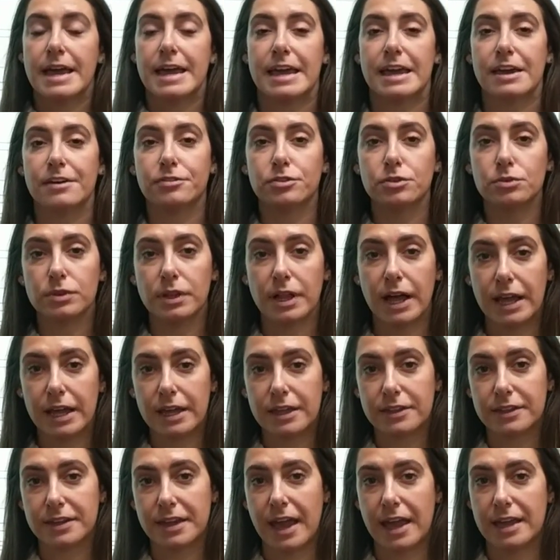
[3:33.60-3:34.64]
If you like
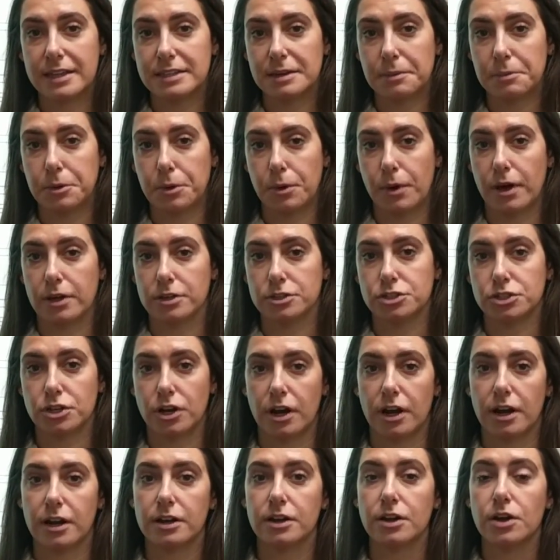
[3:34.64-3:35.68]
the KWL
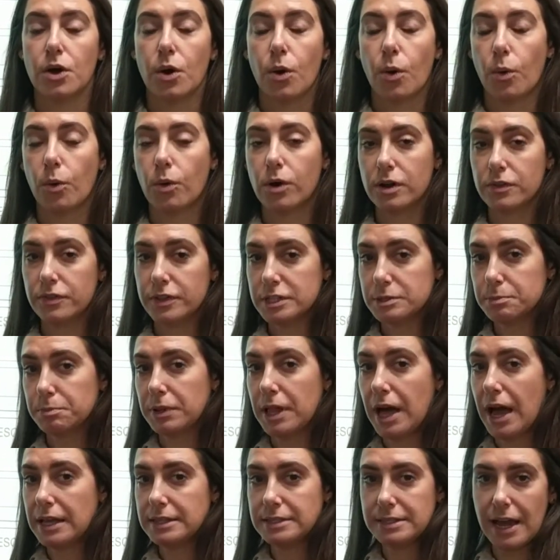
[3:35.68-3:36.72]
chart or this
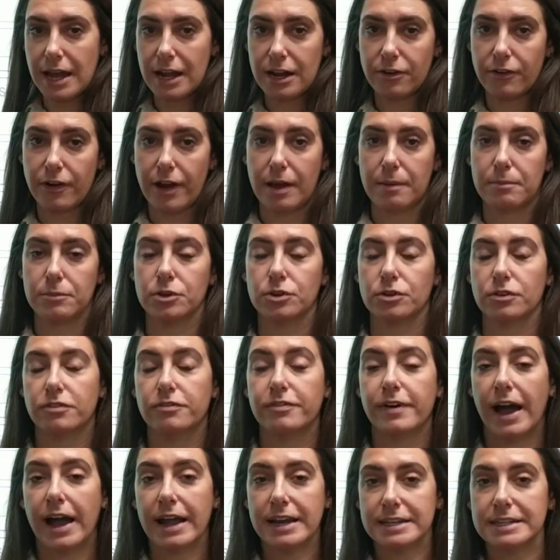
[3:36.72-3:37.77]
plot diagram, you'll
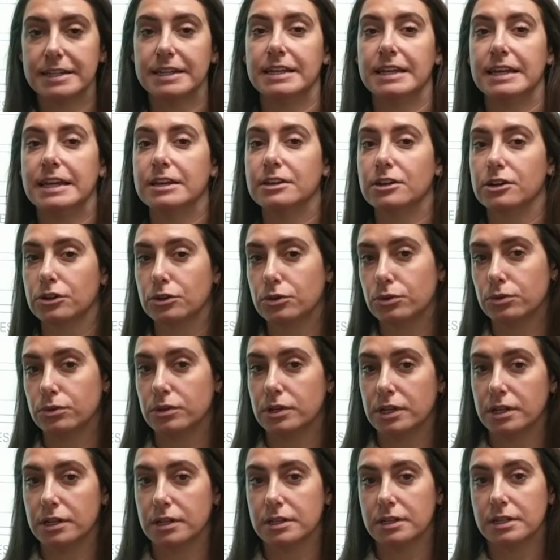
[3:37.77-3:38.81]
find it in our
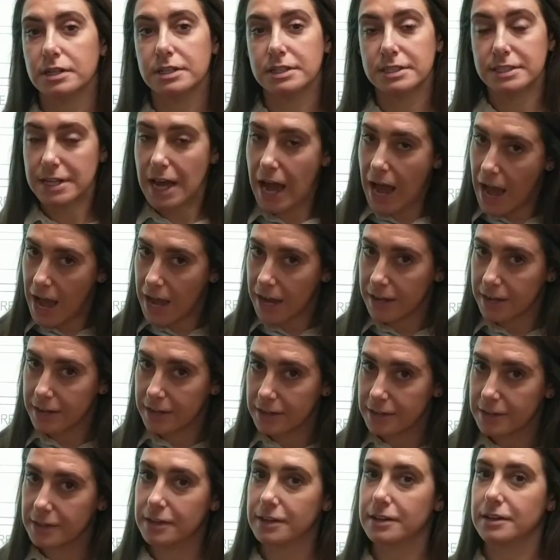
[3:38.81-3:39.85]
Google Doc.
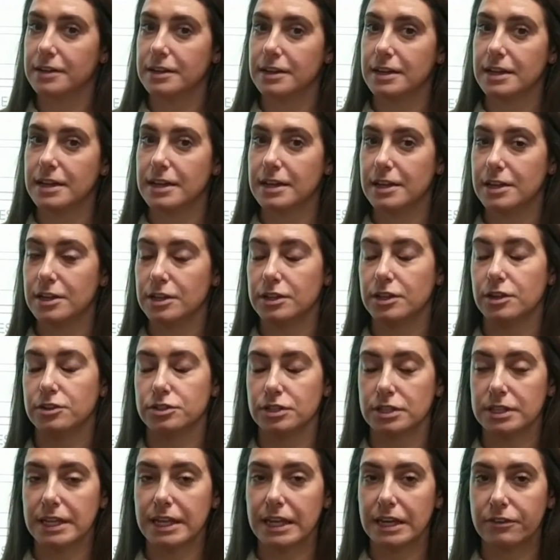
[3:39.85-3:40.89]

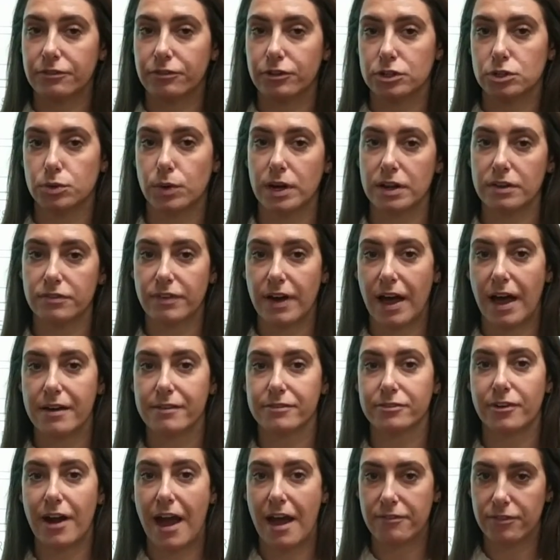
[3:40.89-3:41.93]
There's a link for
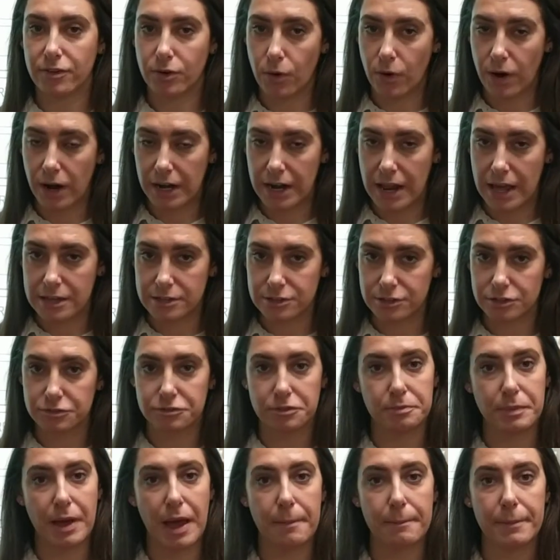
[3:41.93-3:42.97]
25 graphic organizers
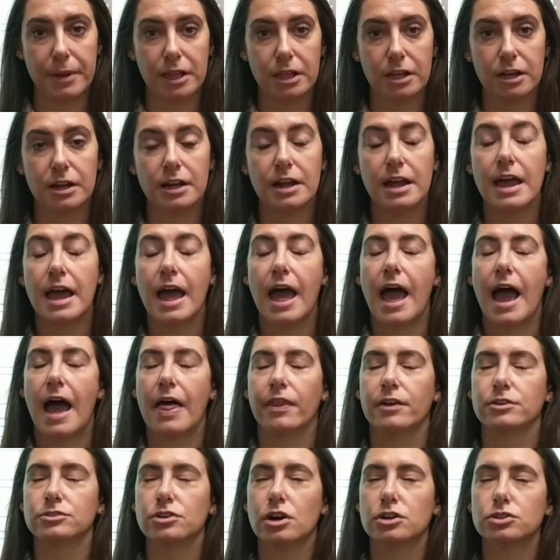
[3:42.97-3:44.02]
from Matt Miller.
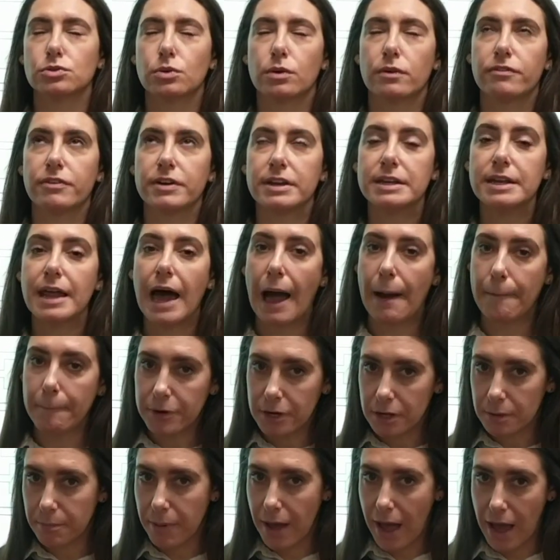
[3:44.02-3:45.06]
And there's also a
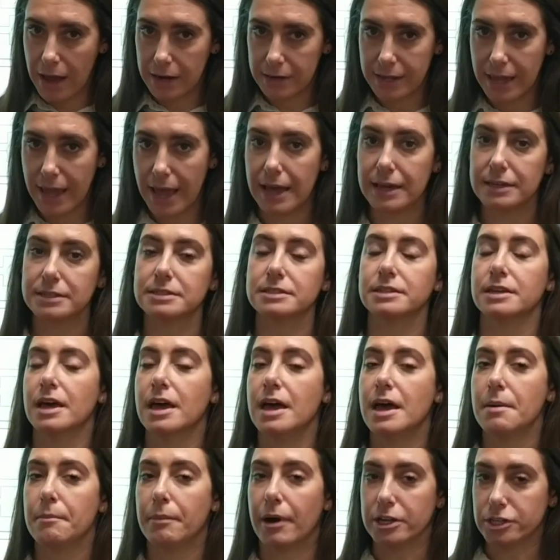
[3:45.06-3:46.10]
phenomenal podcast
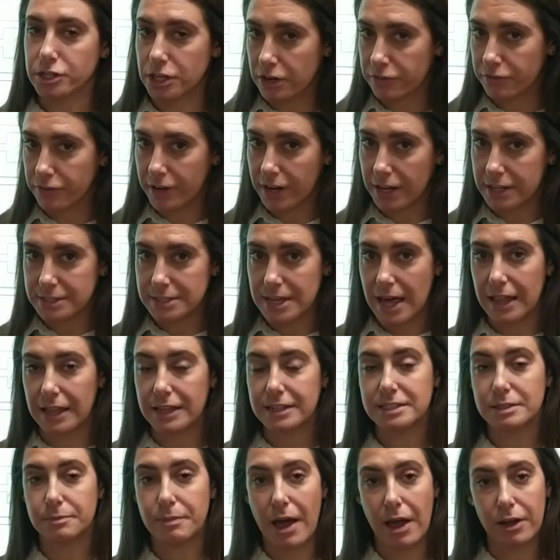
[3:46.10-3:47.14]
by Jennifer
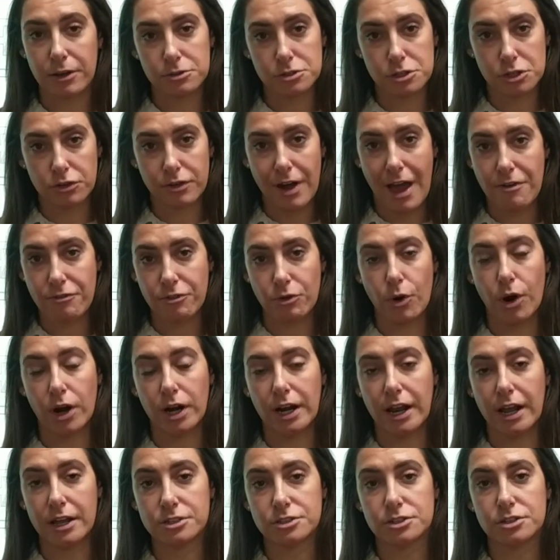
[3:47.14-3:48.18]
Gonzalez about using graphic
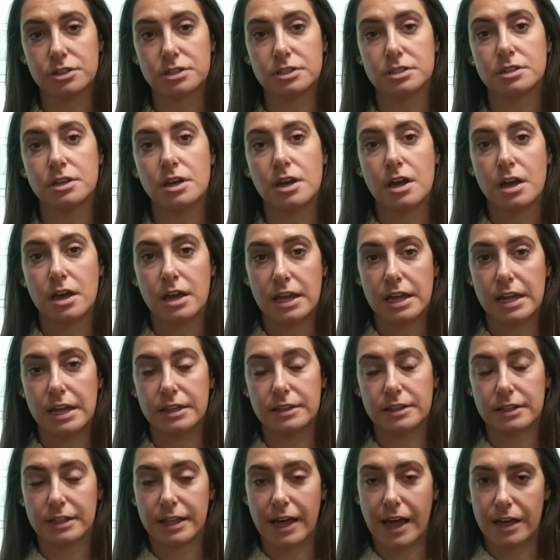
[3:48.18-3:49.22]
organizers
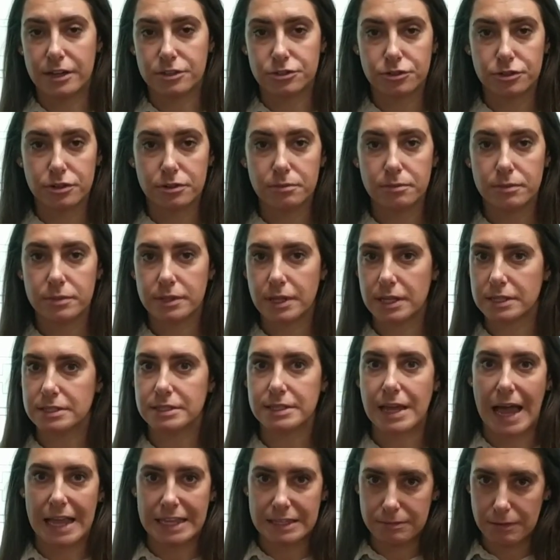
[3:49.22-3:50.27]
in the classroom that's
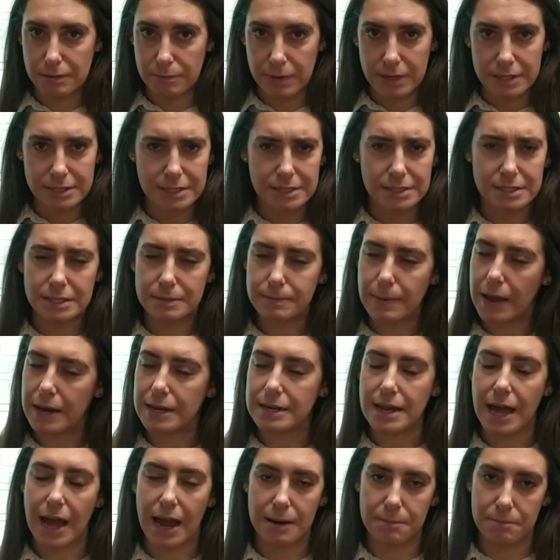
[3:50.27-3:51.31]
not to be missed. It's about
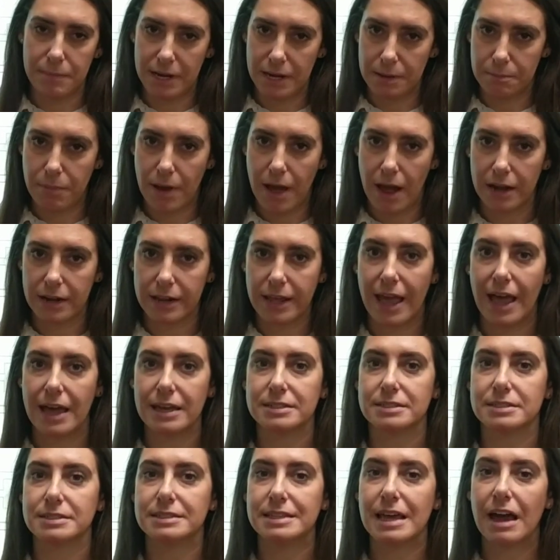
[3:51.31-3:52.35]
a 9-minute
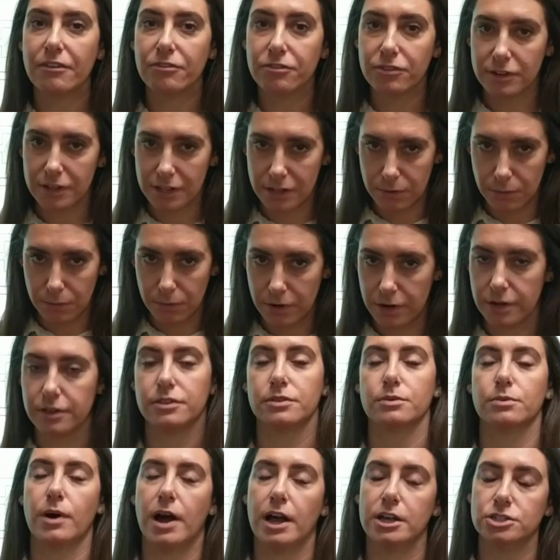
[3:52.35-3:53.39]
podcast. Definitely worth
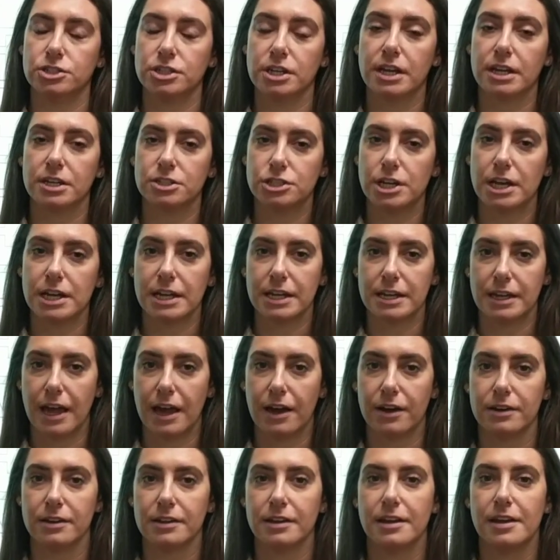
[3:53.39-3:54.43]
watching and checking
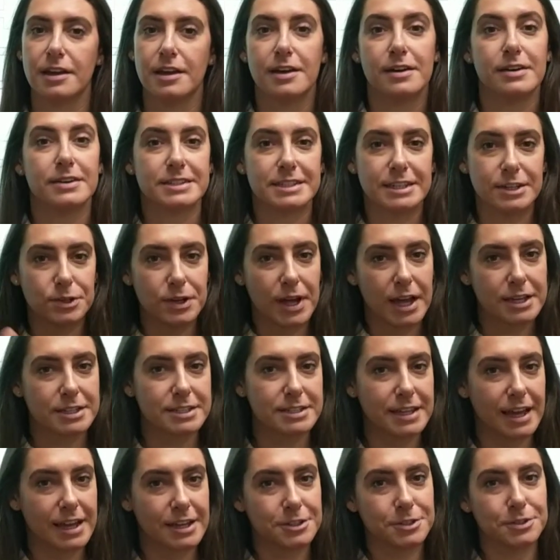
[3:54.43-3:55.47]
out. See you
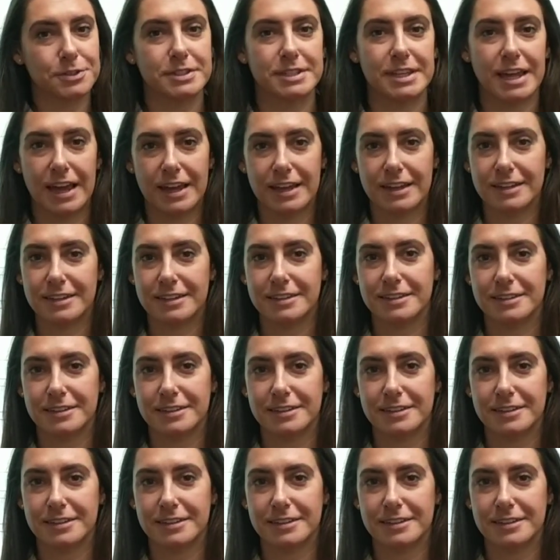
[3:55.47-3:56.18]
next Tech Tuesday.